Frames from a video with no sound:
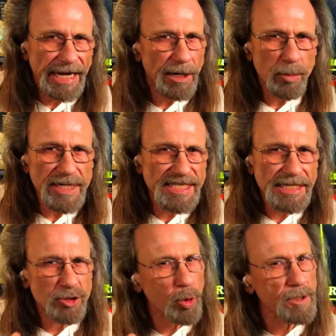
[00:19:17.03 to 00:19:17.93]
Here we
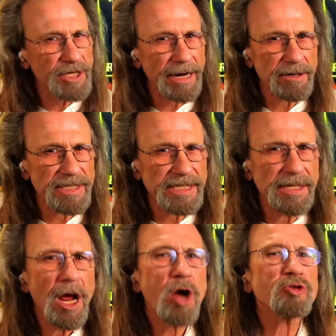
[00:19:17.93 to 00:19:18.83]
see George
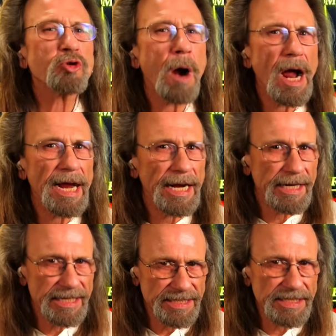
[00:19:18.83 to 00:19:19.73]
Harrison trying
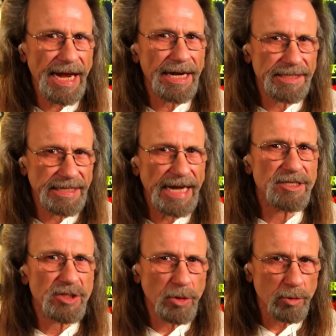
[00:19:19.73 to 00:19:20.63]
his hand at
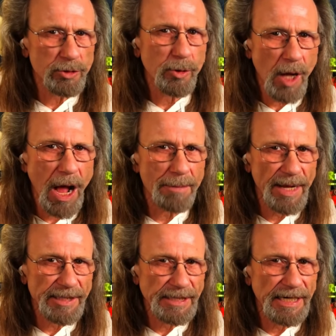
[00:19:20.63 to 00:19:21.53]
social
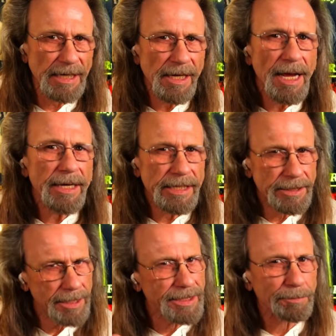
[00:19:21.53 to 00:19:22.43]
commenting, and he
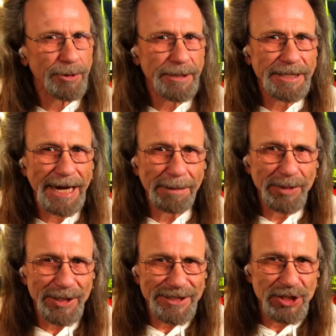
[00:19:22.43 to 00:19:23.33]
does a pretty damn
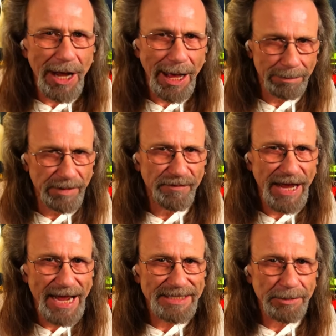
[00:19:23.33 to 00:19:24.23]
good job, if you
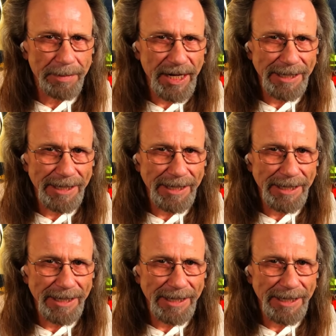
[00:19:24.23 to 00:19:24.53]
ask me.